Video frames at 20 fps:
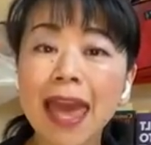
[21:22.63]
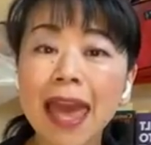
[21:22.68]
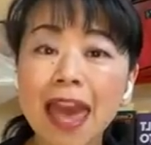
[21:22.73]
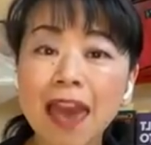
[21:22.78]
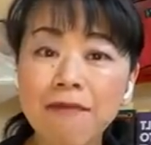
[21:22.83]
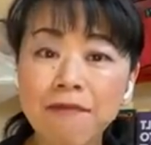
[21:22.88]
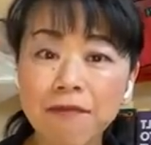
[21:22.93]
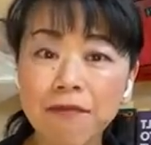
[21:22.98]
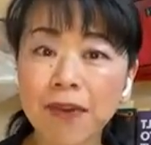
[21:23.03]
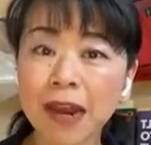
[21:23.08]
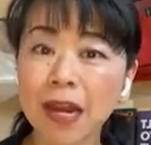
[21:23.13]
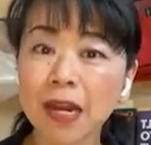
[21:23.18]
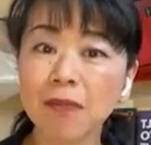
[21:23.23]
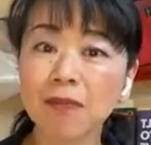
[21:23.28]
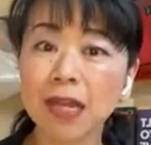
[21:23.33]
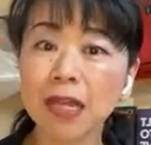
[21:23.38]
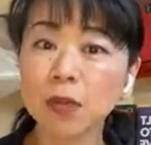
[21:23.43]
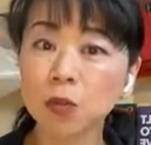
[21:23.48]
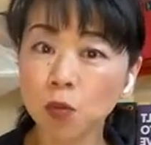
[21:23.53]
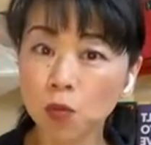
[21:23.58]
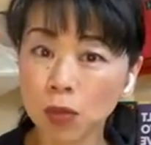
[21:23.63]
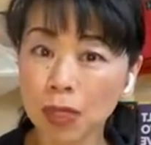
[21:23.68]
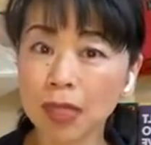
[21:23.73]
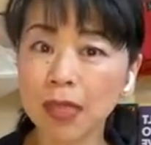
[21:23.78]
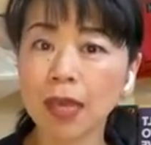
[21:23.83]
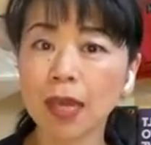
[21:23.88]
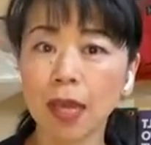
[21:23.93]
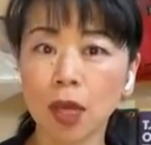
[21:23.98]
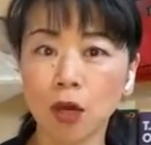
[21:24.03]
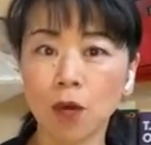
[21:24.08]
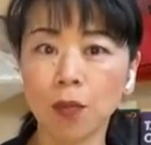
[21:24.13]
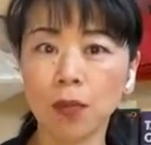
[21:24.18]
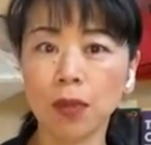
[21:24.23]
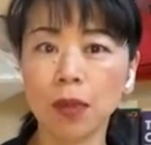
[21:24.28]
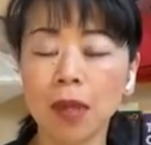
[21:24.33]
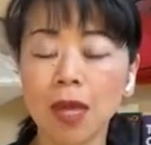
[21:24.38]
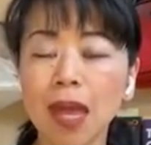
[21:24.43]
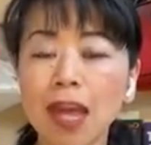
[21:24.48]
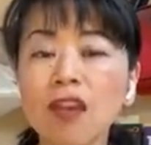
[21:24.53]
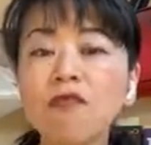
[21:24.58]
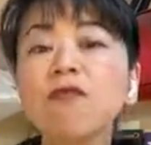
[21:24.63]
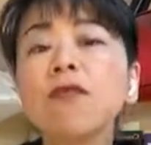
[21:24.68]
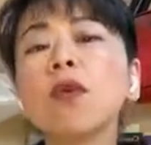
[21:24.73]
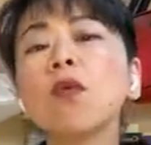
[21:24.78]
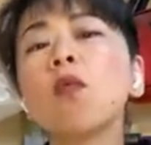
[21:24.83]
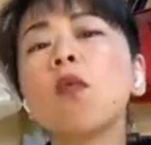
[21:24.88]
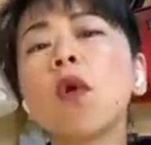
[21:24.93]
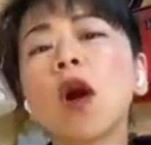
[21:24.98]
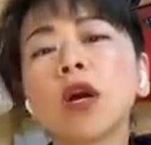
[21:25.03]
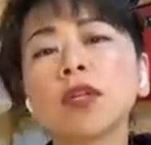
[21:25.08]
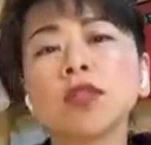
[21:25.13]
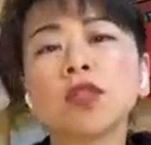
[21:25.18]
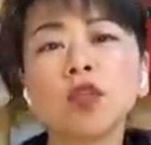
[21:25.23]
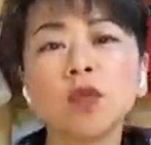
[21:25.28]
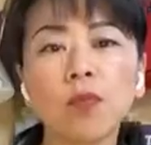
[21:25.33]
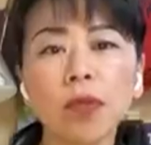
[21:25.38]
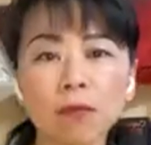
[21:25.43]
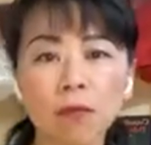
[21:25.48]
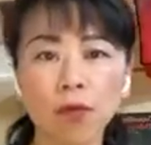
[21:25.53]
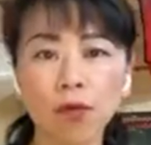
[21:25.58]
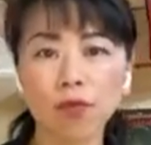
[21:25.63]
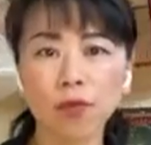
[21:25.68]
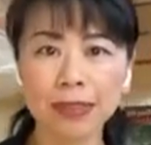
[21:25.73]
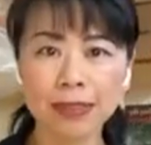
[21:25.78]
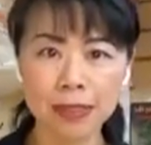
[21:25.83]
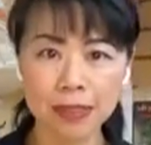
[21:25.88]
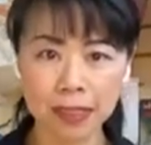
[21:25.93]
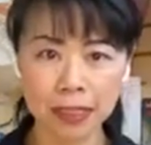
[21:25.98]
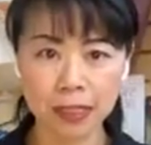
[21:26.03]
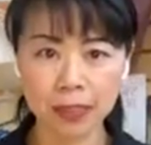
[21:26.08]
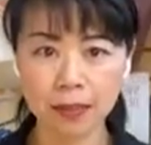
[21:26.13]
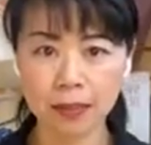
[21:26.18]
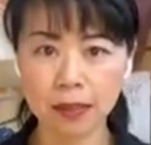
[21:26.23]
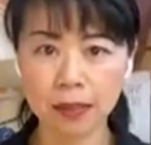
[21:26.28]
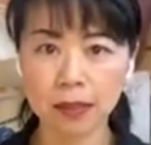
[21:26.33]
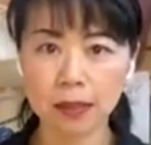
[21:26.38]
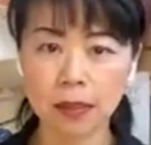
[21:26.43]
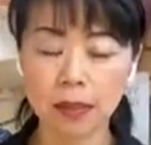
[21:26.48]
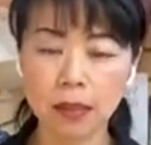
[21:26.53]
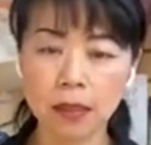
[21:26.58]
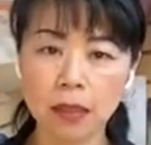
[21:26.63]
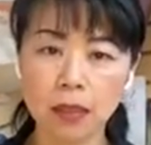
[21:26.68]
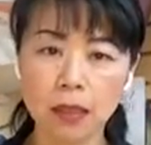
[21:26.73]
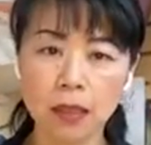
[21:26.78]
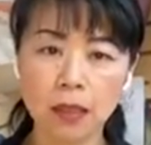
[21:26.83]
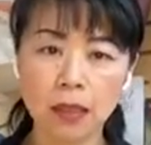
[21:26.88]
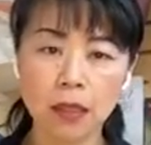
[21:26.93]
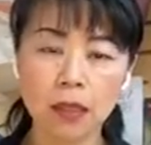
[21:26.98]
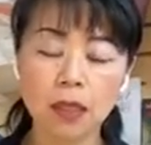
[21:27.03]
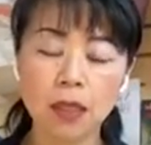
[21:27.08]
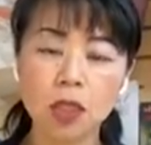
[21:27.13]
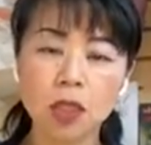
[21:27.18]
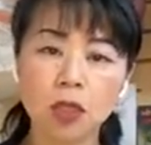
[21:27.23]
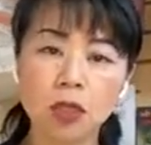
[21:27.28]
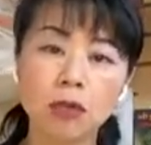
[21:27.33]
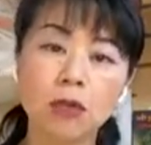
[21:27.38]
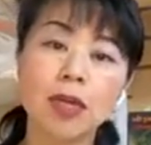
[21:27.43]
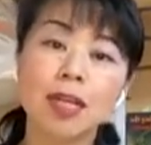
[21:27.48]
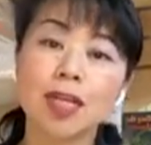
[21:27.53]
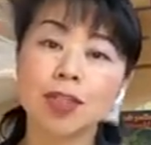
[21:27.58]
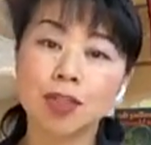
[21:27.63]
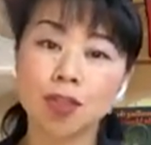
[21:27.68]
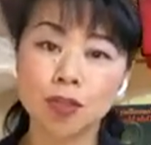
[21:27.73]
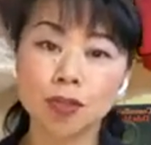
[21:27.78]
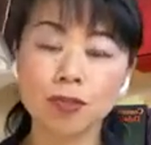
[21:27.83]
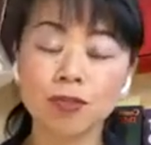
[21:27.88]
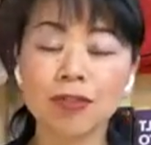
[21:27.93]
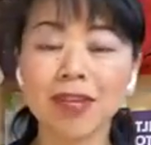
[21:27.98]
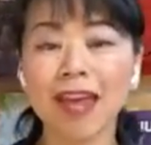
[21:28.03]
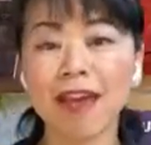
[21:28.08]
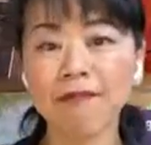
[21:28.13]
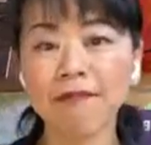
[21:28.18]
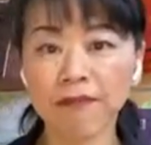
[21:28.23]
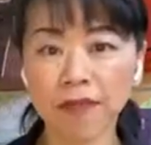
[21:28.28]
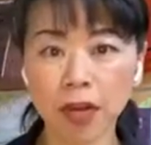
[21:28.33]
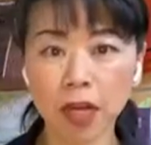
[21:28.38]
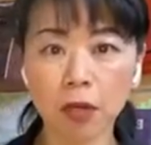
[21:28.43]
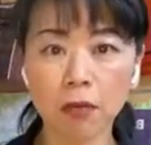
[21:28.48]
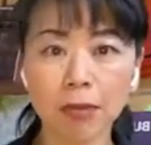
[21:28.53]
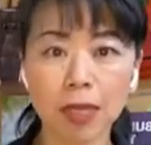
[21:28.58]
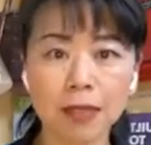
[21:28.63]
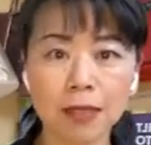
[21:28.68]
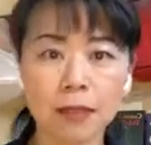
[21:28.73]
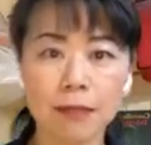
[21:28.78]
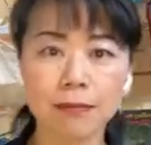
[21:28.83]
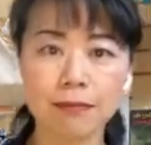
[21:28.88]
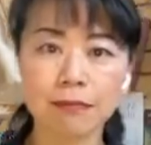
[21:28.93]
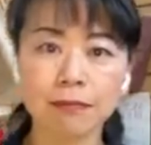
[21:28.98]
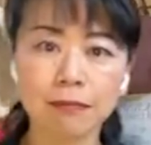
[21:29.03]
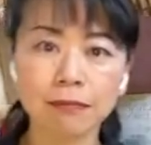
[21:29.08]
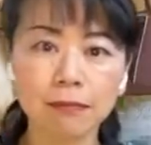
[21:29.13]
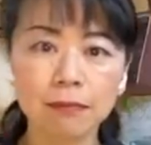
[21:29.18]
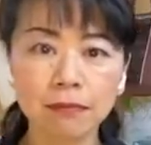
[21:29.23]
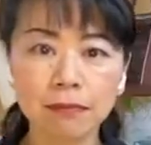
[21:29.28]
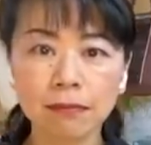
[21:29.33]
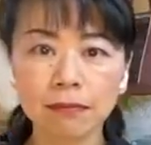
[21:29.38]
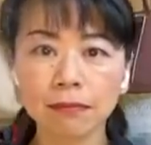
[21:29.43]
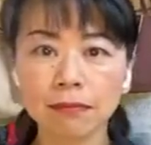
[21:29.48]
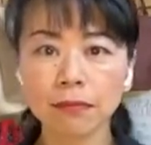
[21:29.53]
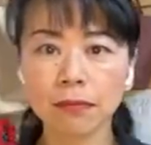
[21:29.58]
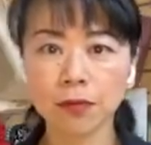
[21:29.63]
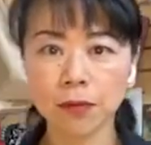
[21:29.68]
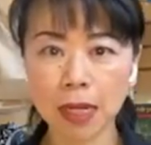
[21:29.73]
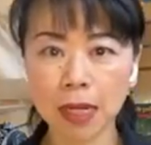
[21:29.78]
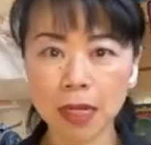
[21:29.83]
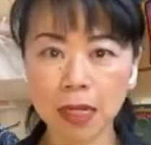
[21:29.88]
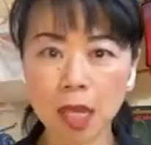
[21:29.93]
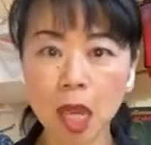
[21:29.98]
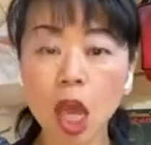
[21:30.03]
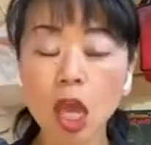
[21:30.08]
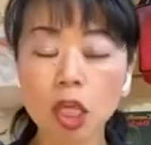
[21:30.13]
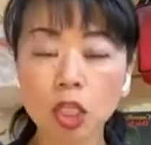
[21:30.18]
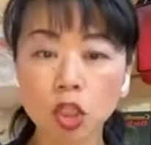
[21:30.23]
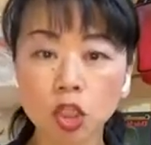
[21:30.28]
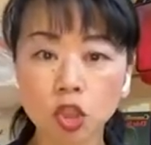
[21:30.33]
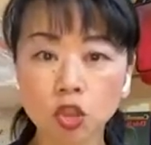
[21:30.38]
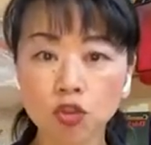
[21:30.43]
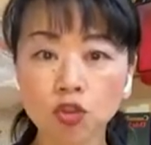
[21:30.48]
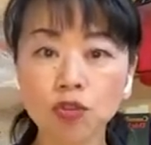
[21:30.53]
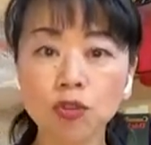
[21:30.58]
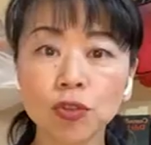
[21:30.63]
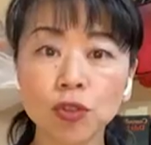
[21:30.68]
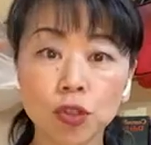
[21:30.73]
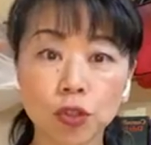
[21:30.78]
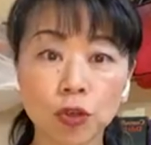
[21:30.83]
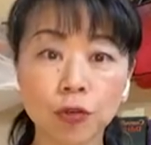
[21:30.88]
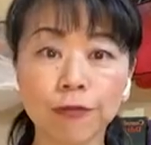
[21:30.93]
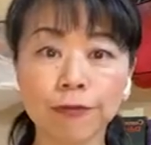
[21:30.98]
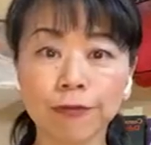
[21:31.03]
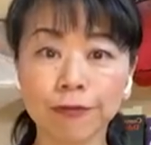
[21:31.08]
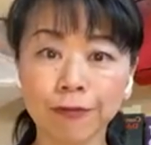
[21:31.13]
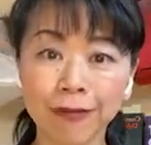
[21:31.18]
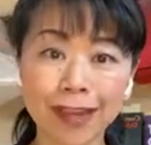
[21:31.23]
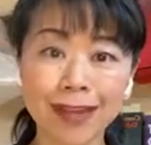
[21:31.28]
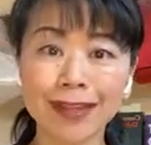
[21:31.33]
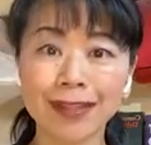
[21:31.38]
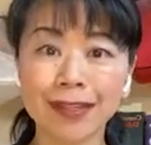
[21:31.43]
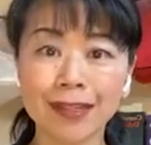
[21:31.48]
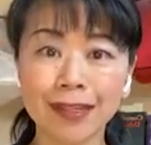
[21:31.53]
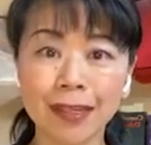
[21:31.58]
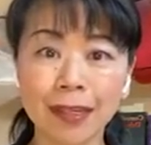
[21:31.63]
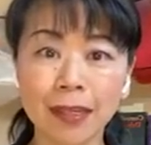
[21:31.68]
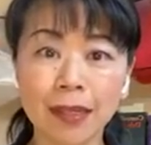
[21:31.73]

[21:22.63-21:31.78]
Environment really help. If you want to be more resilient, you gotta choose the environment, right? Choose your friend,